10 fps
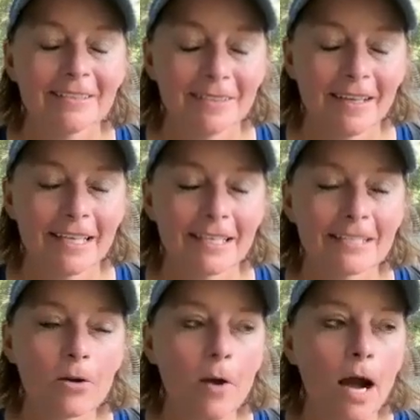right.
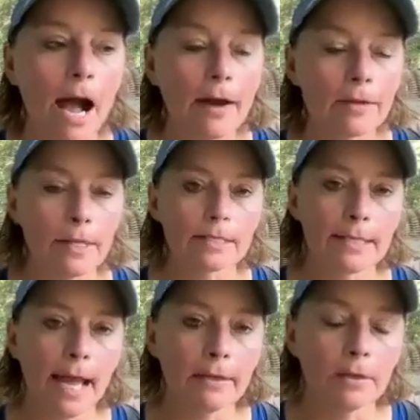So how do they
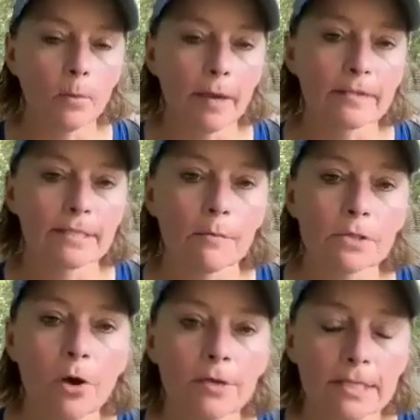decide the waves? 'Cause I was
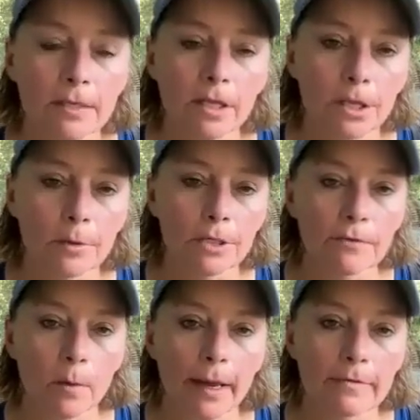noticing that there were
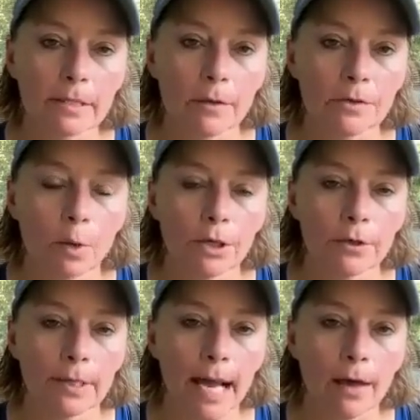different waves and I was
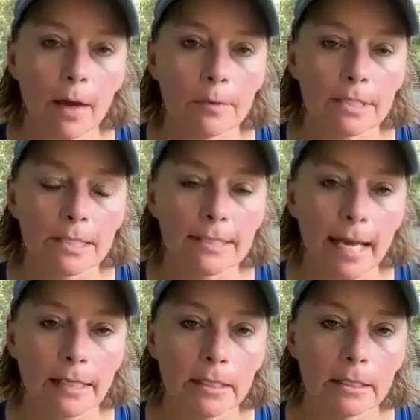wondering how that was
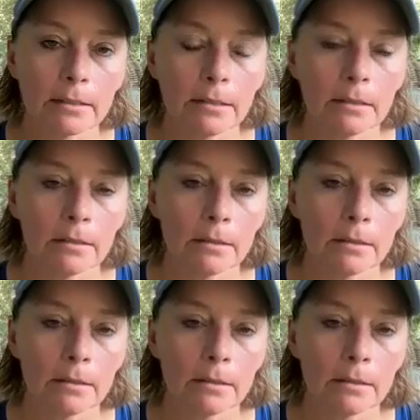decided. And